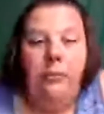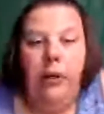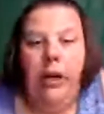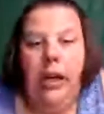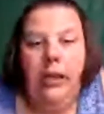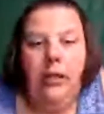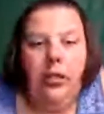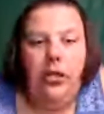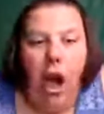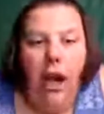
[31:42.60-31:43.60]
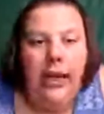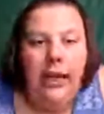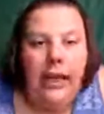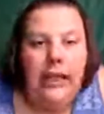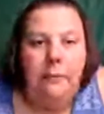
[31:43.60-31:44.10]
But
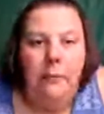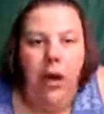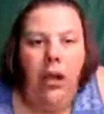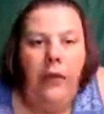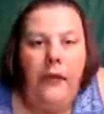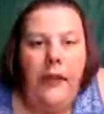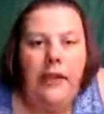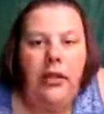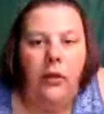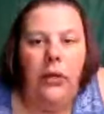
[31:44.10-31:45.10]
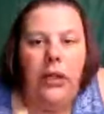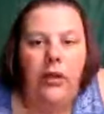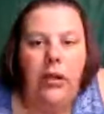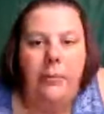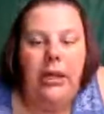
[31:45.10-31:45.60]
starting next month, it's only
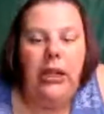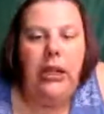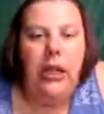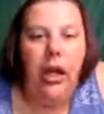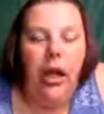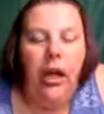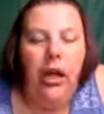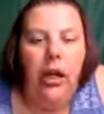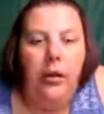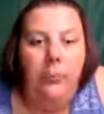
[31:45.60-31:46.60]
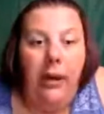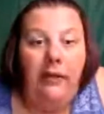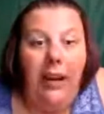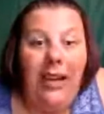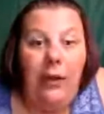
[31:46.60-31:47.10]
going to be my
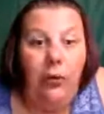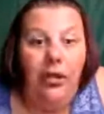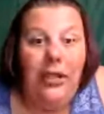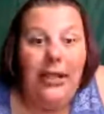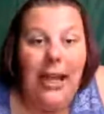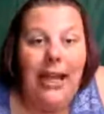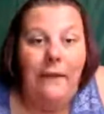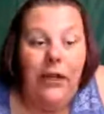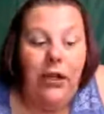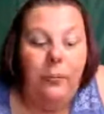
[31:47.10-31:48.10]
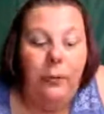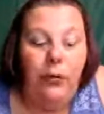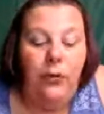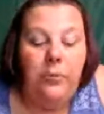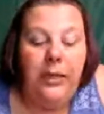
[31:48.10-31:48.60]
Redneck Word of the Day video
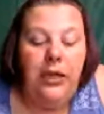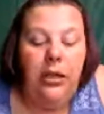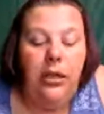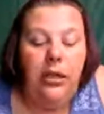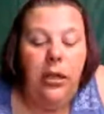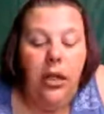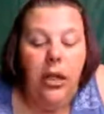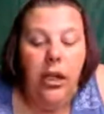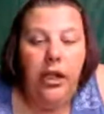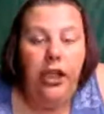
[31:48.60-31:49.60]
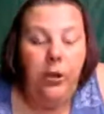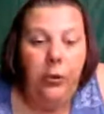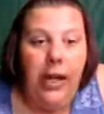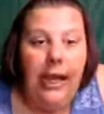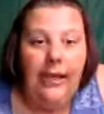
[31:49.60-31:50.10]
post because
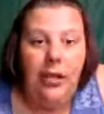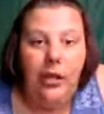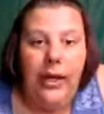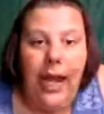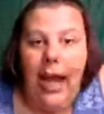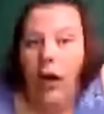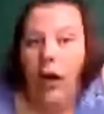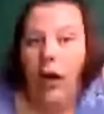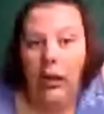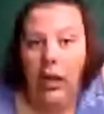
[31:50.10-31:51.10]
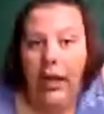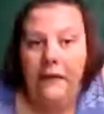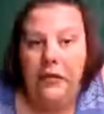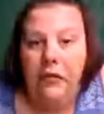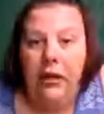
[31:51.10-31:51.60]
Q&As are now a
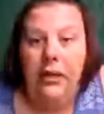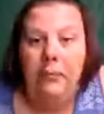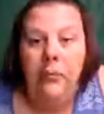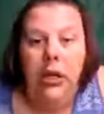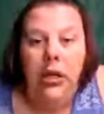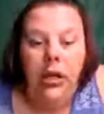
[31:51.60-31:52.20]
live stream.